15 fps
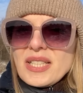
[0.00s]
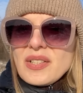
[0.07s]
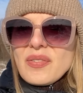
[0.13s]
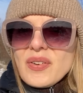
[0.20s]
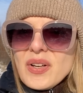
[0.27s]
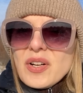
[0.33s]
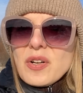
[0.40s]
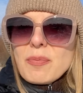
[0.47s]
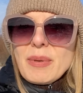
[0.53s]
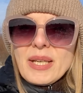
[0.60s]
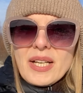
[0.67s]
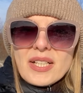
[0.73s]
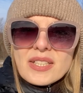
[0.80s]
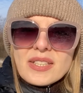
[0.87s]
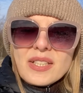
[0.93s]
difficult
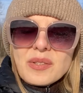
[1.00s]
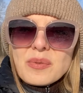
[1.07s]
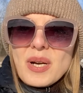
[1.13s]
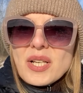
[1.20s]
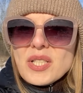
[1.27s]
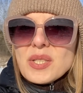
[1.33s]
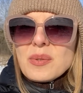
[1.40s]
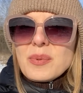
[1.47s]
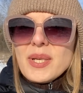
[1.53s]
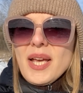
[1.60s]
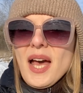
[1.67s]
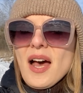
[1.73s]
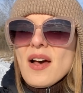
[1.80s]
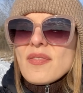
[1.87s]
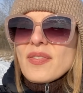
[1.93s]
because in Russia we
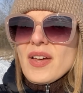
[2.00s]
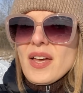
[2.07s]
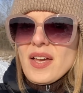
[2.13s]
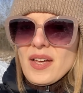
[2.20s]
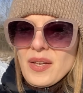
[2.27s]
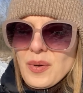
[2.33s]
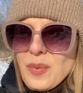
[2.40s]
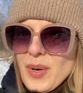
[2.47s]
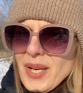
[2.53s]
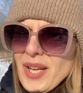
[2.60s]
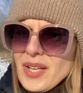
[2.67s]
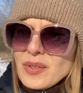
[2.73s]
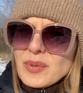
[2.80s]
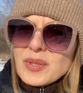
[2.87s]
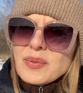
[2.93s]
have uh,
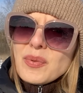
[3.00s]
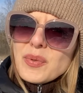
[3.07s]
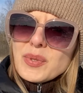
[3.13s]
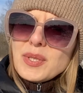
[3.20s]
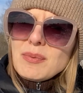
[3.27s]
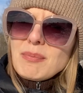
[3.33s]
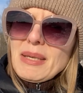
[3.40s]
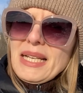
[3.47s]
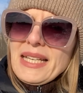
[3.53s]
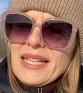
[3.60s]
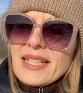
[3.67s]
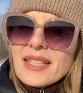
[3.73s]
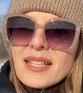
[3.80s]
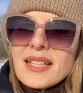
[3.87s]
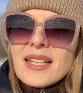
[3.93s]
140
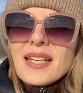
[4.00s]
million